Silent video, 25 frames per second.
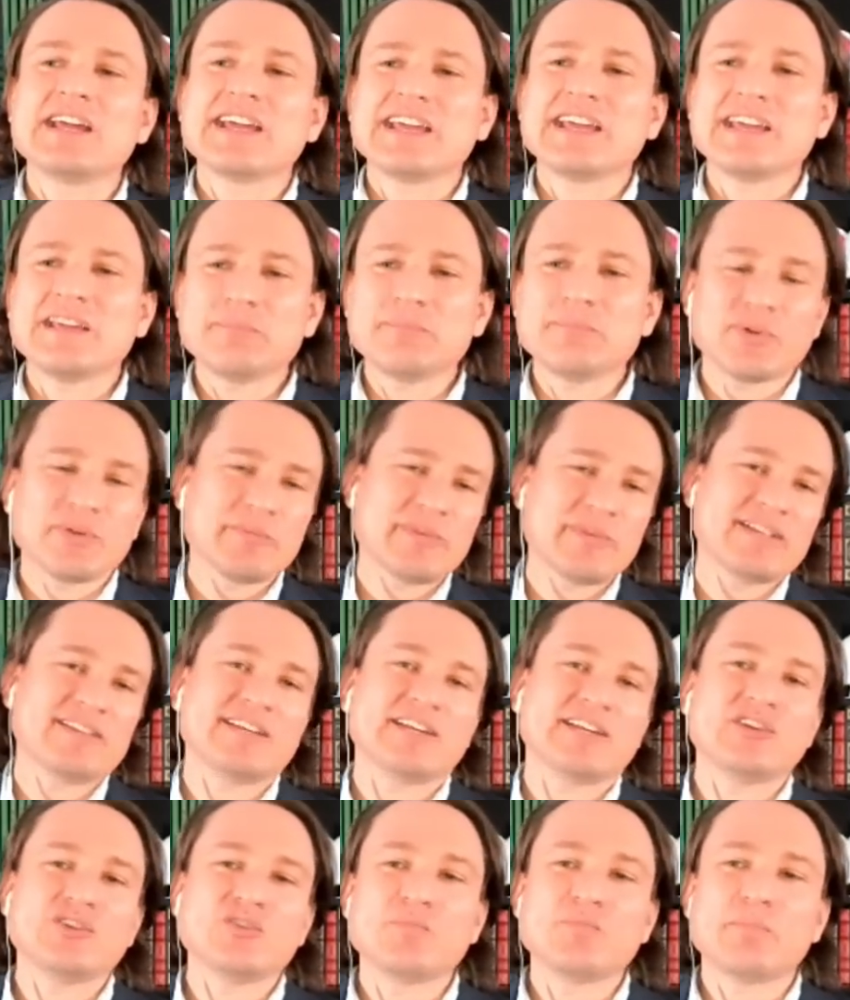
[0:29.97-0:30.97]

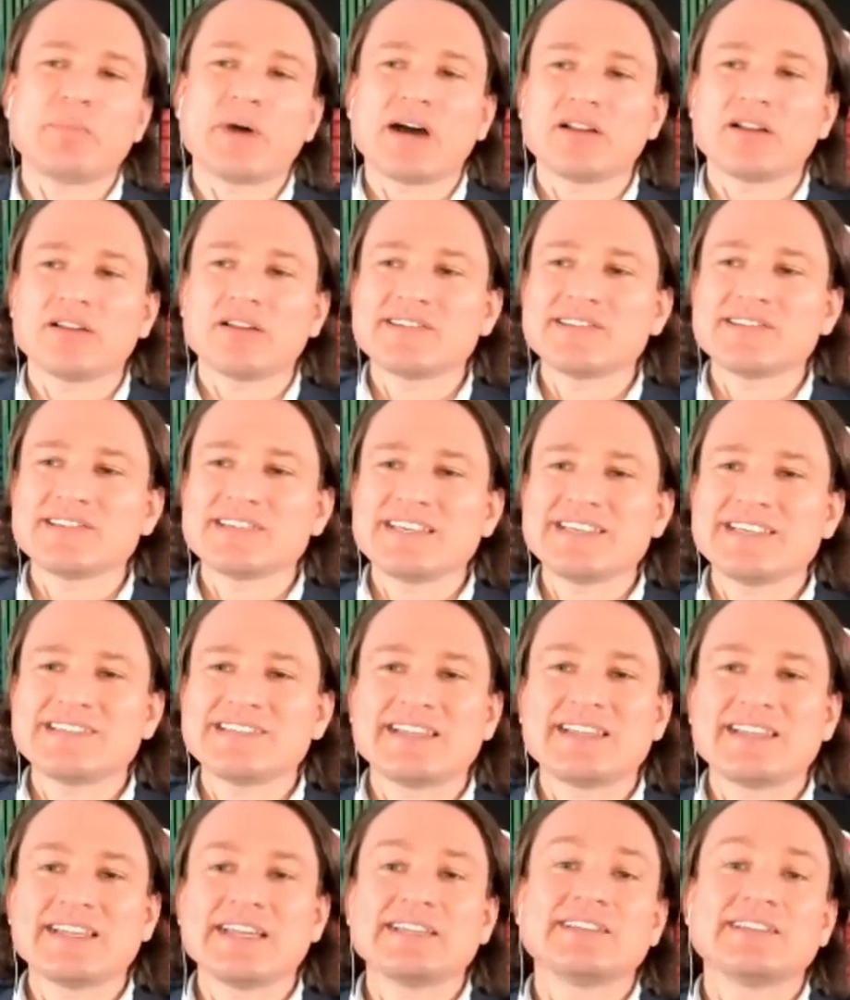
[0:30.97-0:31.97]
implementing new policies,
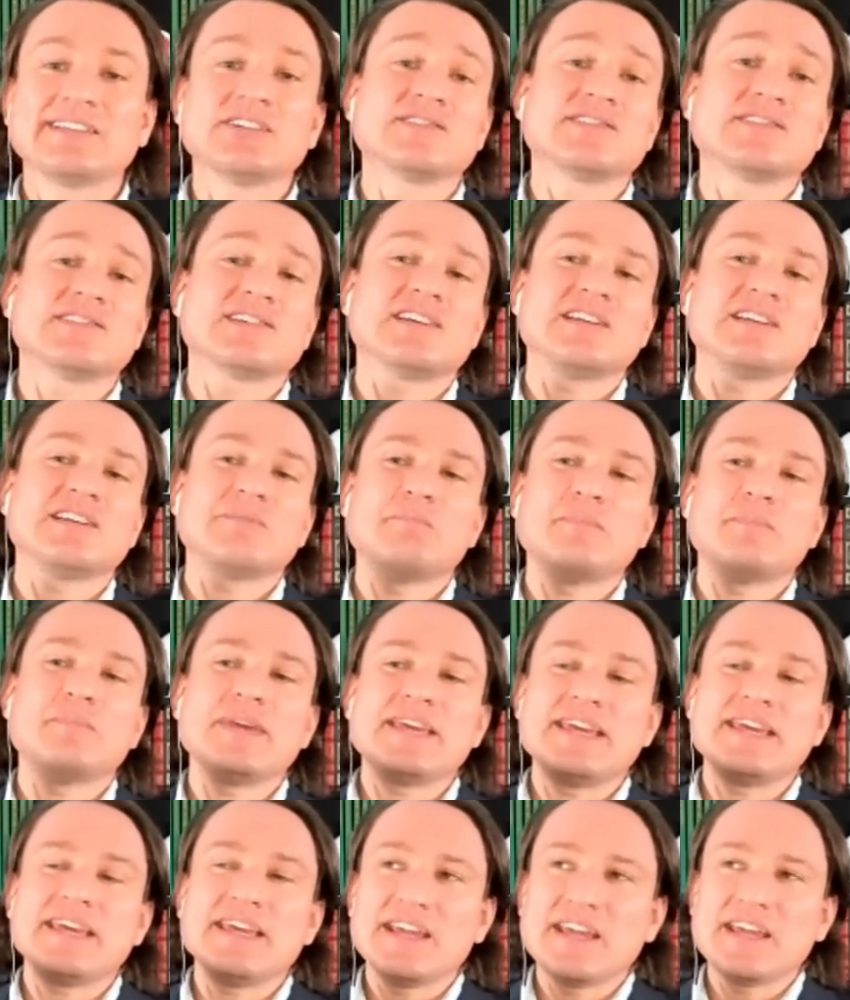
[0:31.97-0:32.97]
and that there's going to
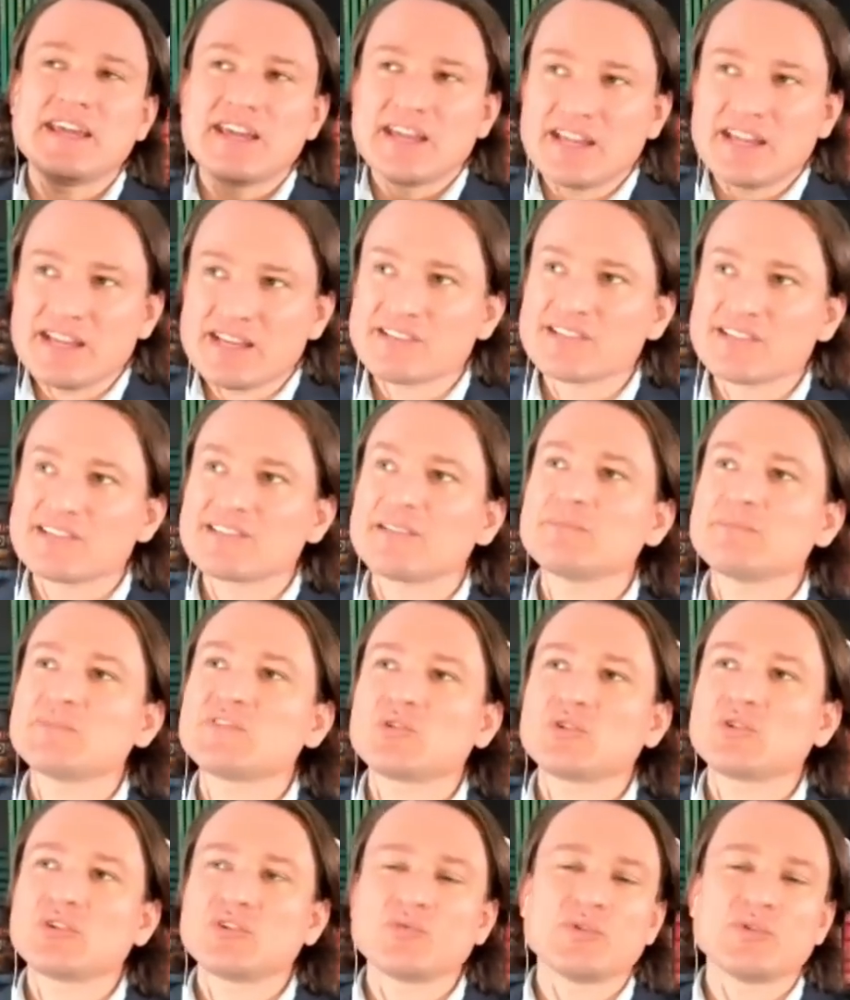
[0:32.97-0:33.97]
be some
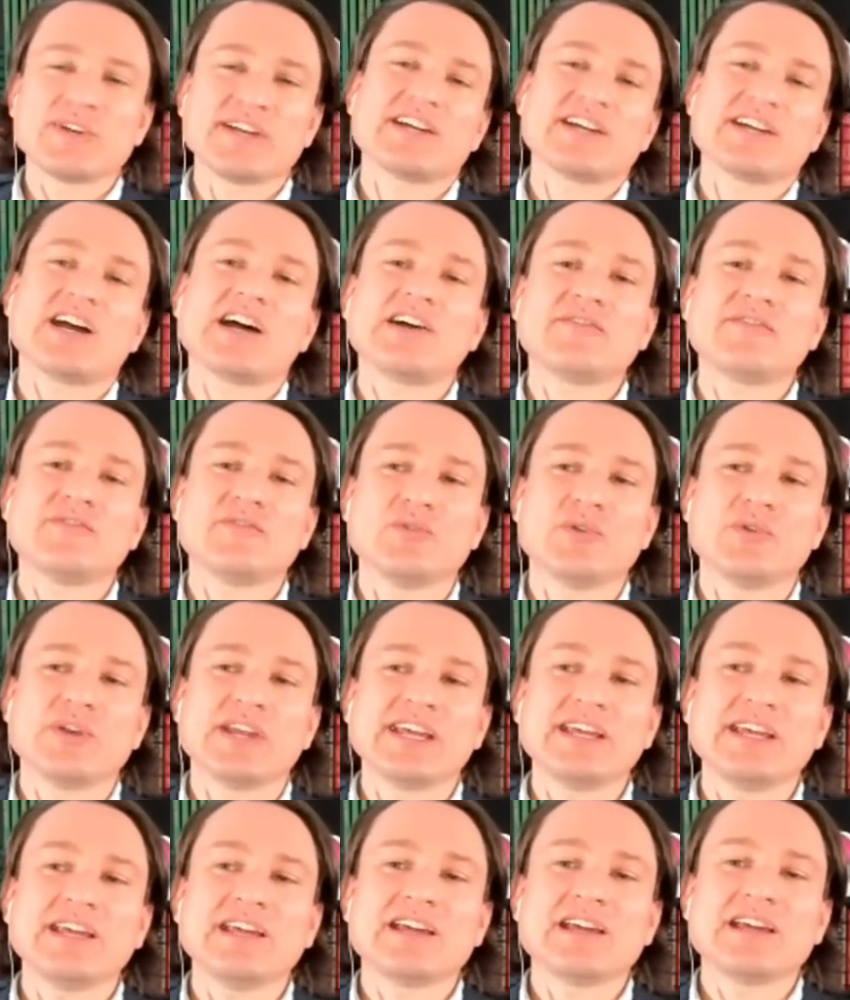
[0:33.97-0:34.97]
sort of
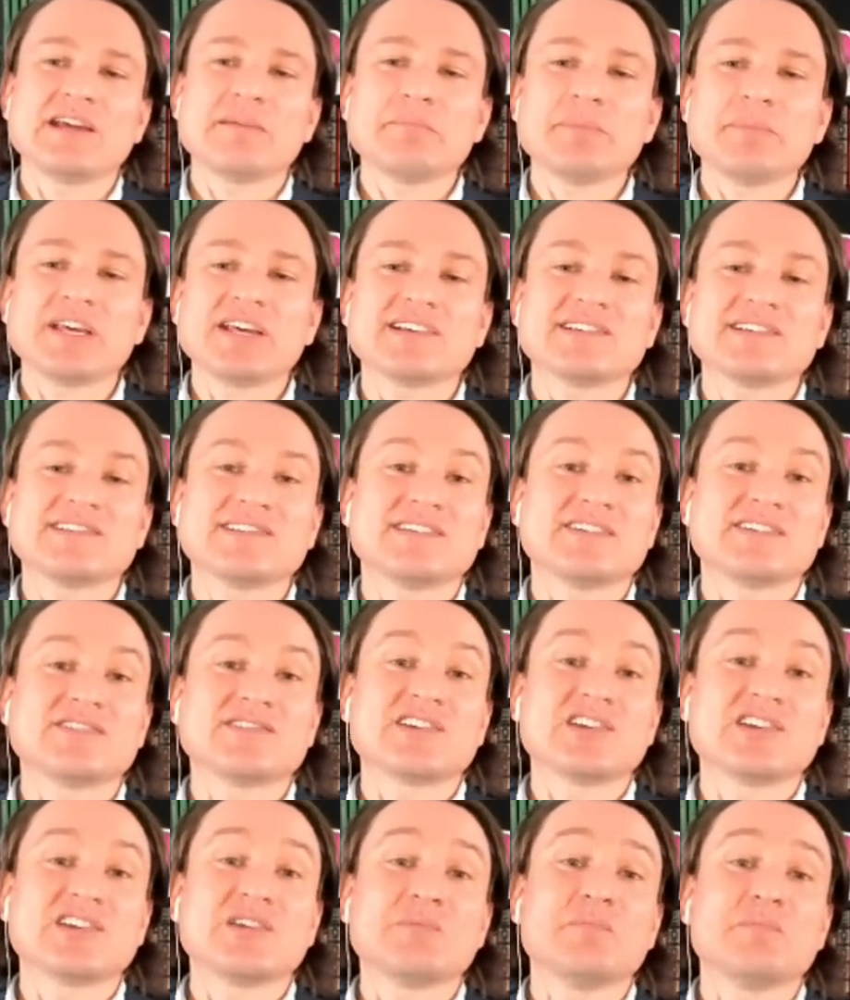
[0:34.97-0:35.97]
recovery because there's
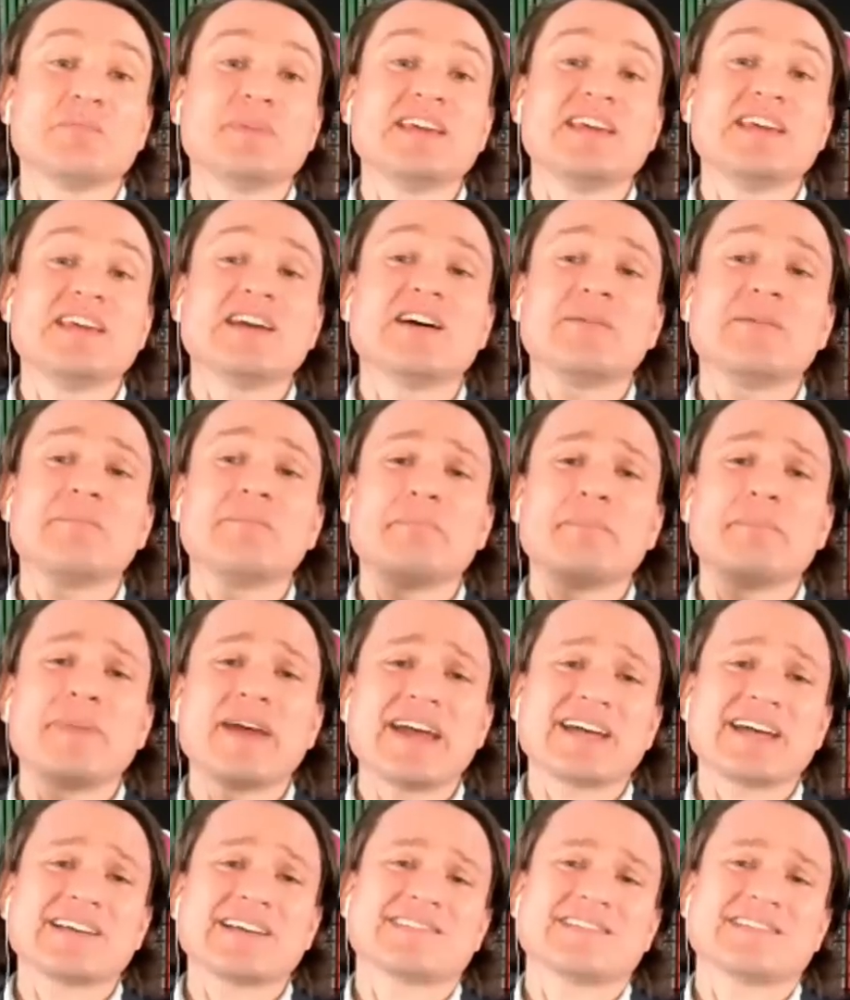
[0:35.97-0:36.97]
going to be a
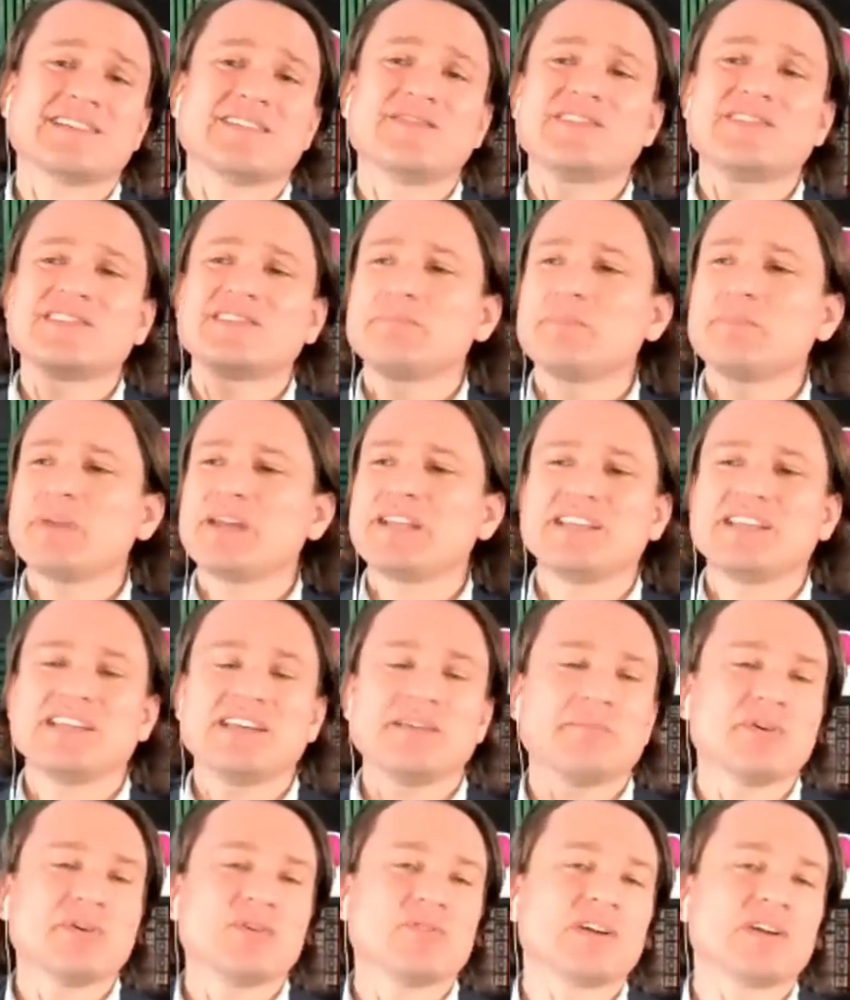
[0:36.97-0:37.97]
massive
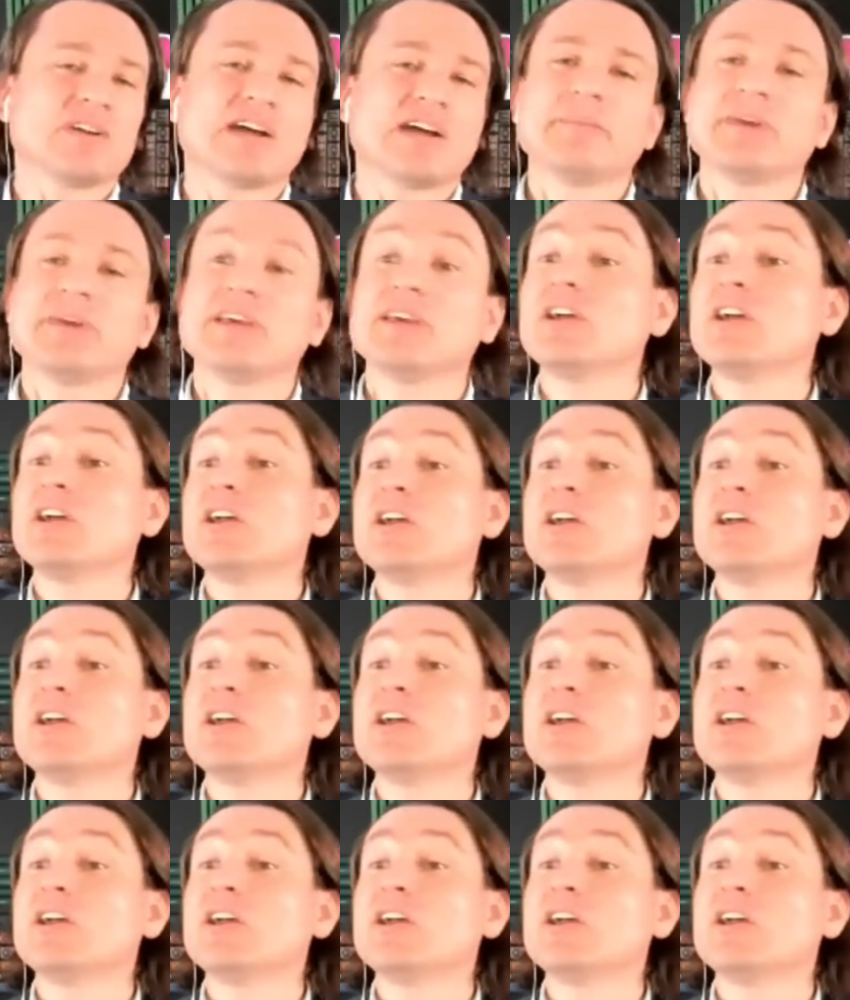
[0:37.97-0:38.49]
spending bill coming